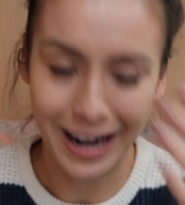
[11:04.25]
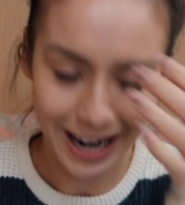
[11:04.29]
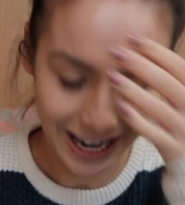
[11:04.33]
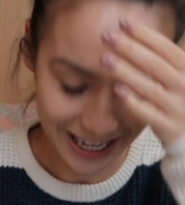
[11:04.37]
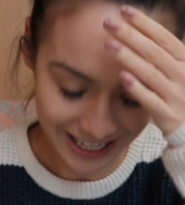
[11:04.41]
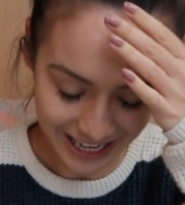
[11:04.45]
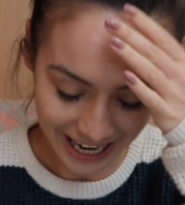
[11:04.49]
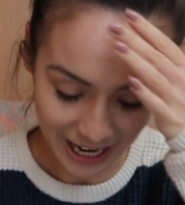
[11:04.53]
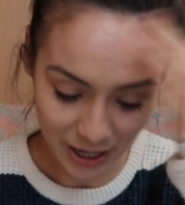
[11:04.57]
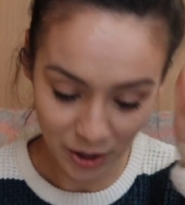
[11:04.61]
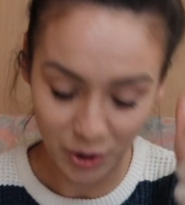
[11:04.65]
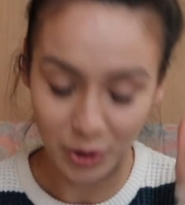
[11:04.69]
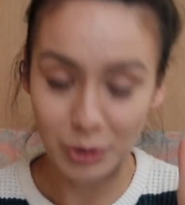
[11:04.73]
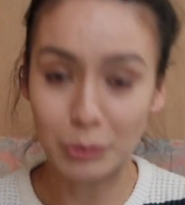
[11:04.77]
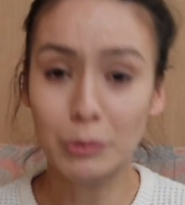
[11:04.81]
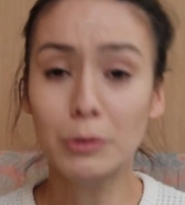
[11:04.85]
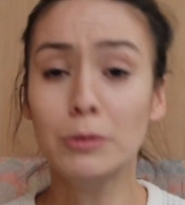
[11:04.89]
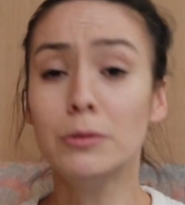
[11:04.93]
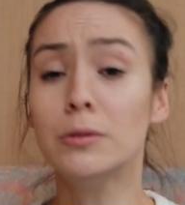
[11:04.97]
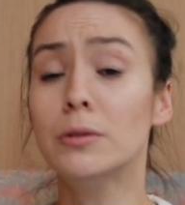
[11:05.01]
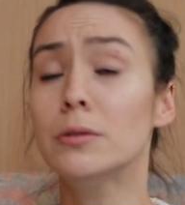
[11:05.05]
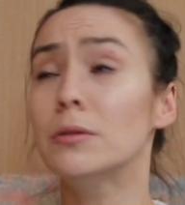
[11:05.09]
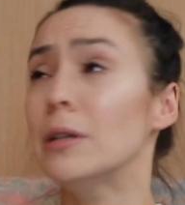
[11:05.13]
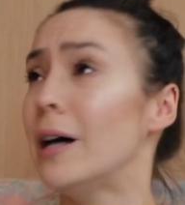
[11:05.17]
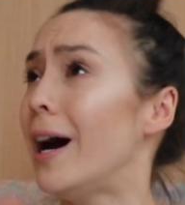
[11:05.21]
I cannot,
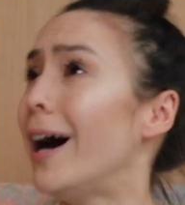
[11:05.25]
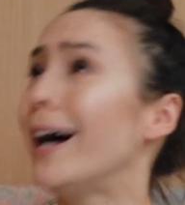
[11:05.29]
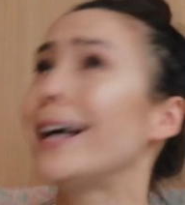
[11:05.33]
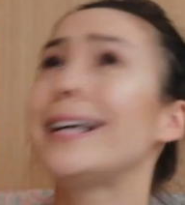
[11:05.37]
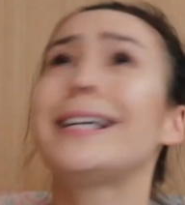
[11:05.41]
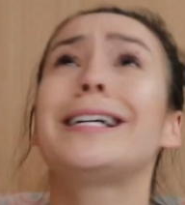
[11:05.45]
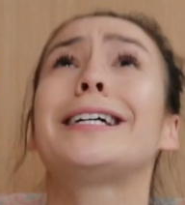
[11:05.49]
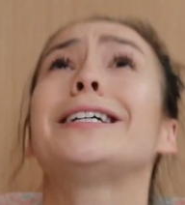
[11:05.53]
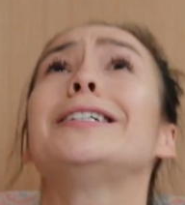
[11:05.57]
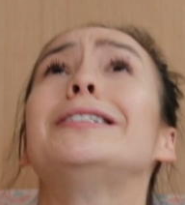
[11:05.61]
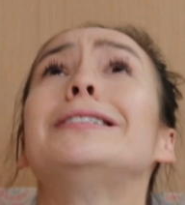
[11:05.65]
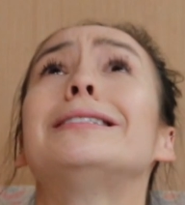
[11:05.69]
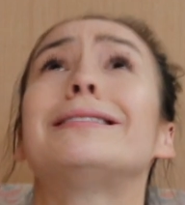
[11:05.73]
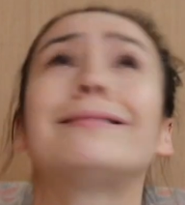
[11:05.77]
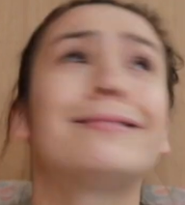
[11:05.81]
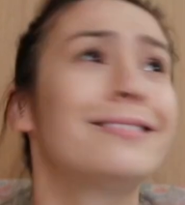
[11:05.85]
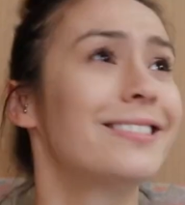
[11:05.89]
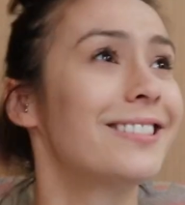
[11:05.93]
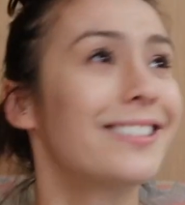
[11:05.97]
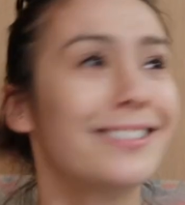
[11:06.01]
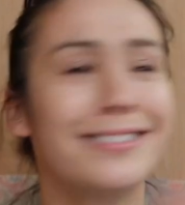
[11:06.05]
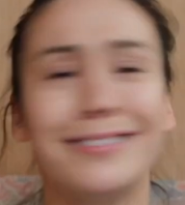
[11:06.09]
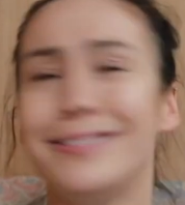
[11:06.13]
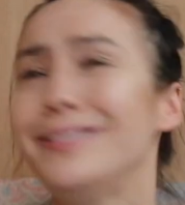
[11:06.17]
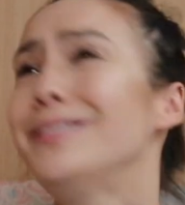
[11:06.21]
oh God,
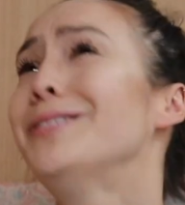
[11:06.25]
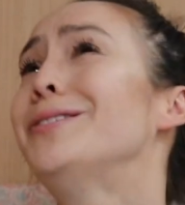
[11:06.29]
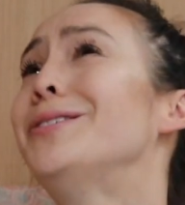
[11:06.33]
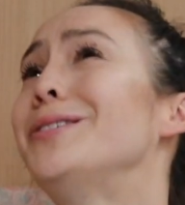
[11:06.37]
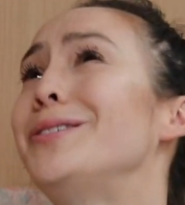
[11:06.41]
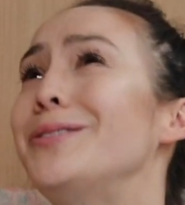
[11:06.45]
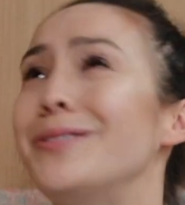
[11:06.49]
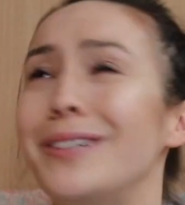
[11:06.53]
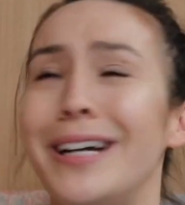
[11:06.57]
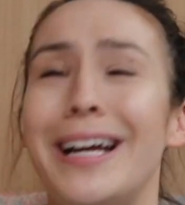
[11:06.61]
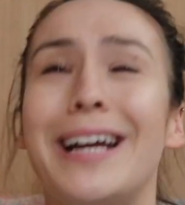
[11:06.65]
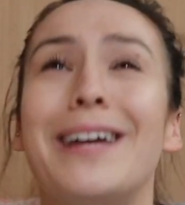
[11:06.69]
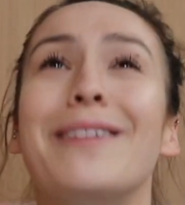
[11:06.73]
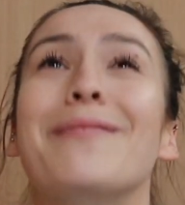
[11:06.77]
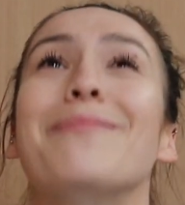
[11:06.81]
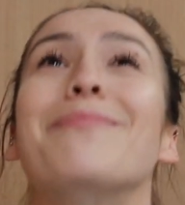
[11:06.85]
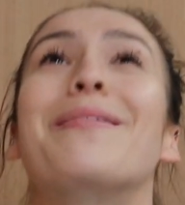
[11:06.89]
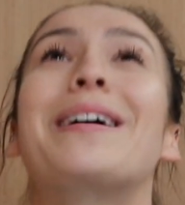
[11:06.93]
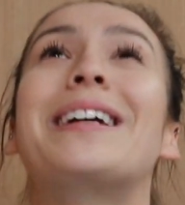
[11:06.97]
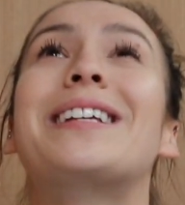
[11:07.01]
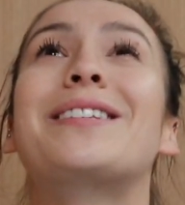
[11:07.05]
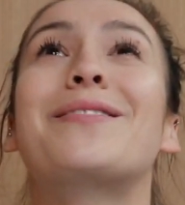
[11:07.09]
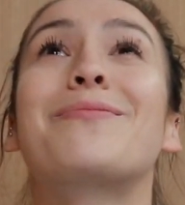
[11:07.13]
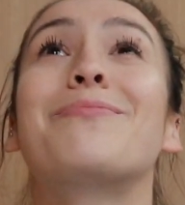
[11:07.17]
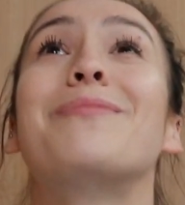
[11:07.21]
no,
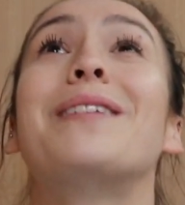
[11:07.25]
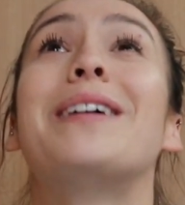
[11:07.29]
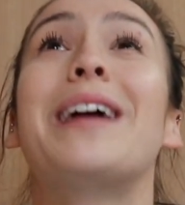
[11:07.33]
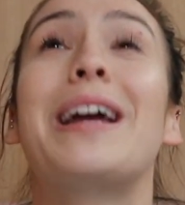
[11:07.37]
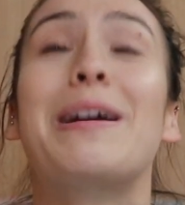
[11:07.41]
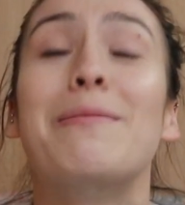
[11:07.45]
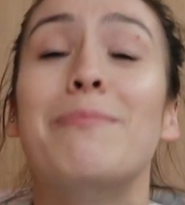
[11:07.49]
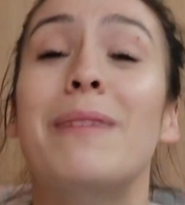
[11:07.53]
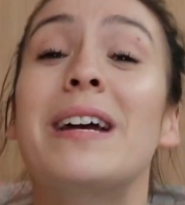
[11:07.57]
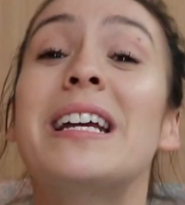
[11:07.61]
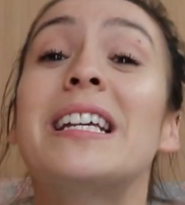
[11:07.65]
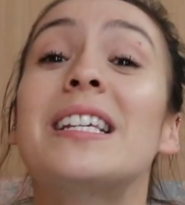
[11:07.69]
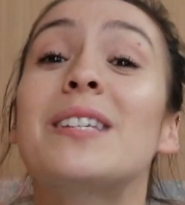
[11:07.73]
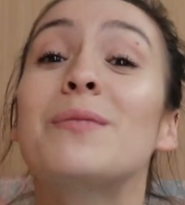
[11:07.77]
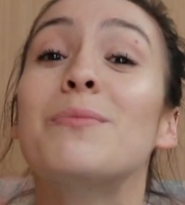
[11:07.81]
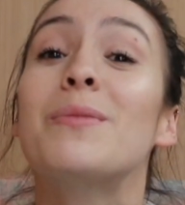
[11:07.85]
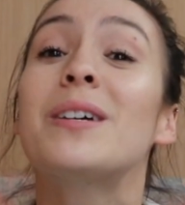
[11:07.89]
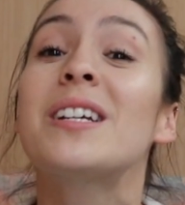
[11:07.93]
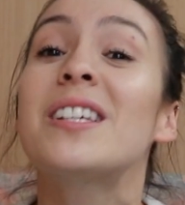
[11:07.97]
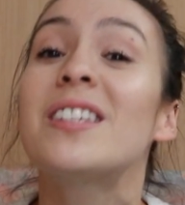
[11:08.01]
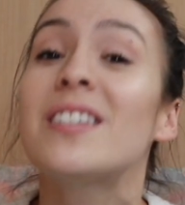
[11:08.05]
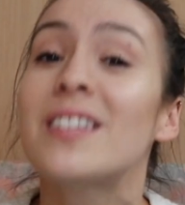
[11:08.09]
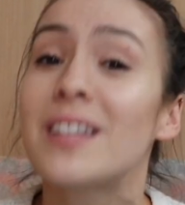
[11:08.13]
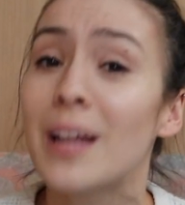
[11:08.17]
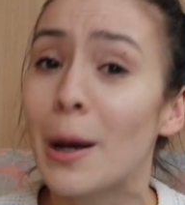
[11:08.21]
it makes my
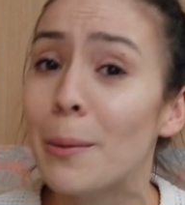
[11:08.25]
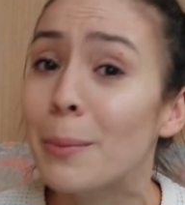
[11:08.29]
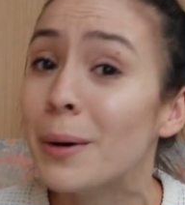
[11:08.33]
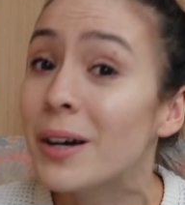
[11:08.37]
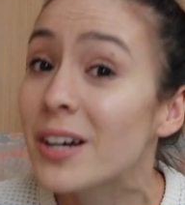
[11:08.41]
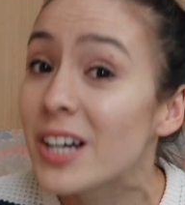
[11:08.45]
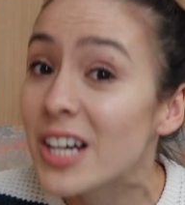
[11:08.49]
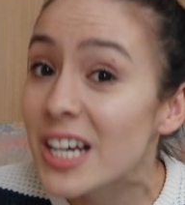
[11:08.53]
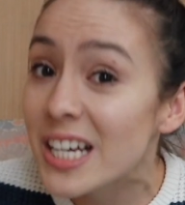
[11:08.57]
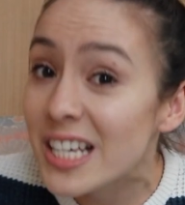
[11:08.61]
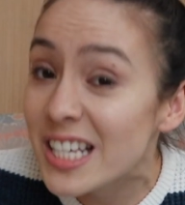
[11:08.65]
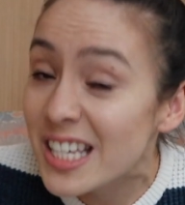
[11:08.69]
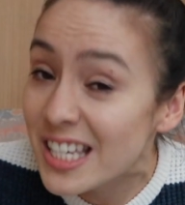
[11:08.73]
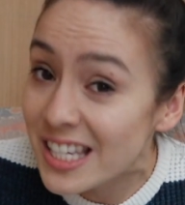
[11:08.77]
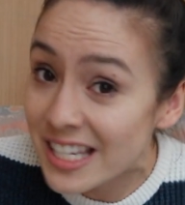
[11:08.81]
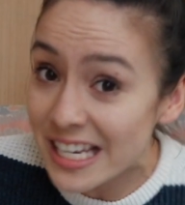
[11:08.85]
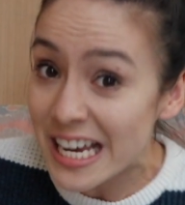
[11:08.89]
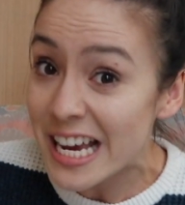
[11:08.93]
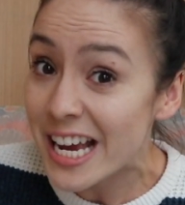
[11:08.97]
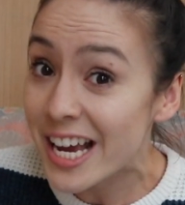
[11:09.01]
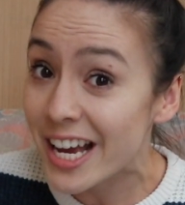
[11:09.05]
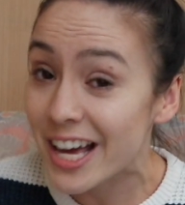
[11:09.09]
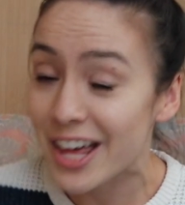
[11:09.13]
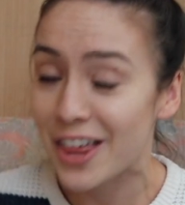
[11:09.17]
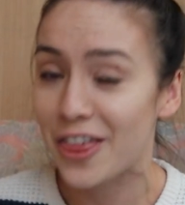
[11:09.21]
stomach
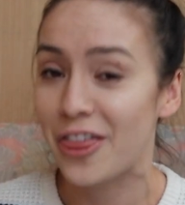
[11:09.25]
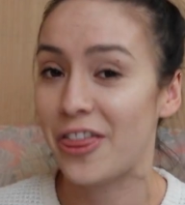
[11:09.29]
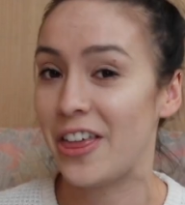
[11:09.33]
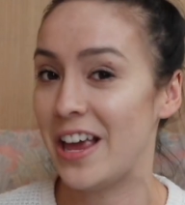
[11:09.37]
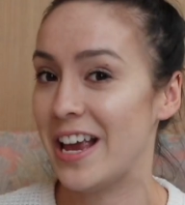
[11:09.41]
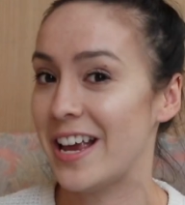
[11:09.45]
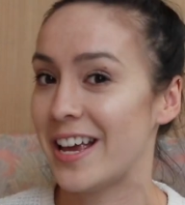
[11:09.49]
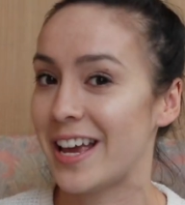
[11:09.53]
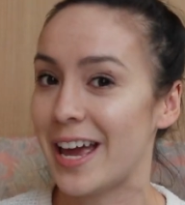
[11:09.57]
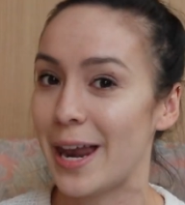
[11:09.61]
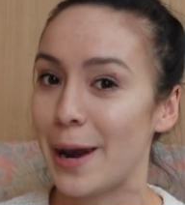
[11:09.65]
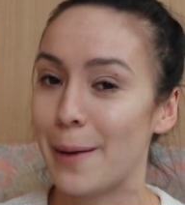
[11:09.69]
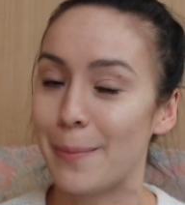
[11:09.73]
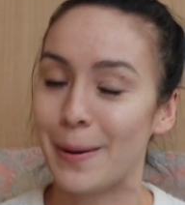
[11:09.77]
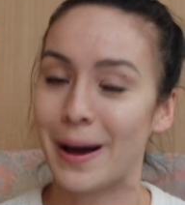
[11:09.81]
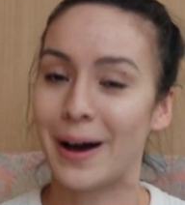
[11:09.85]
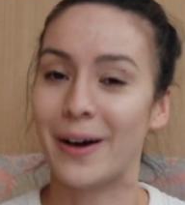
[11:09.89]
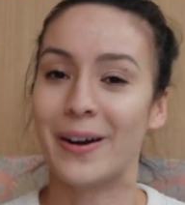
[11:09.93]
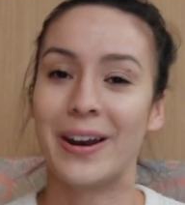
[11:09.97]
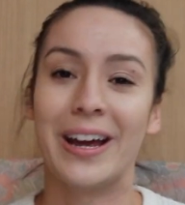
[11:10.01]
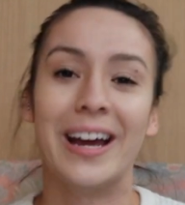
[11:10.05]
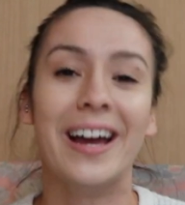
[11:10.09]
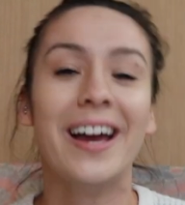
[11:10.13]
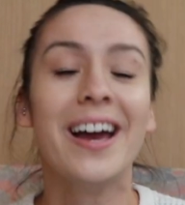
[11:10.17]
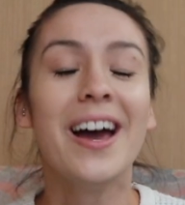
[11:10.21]
sink thinking
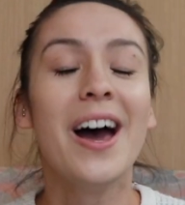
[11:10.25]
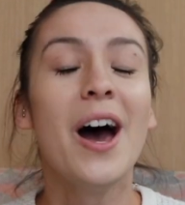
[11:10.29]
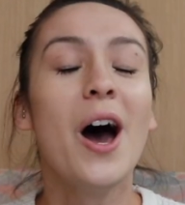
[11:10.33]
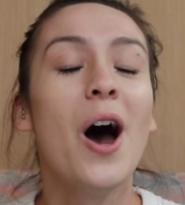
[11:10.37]
about it.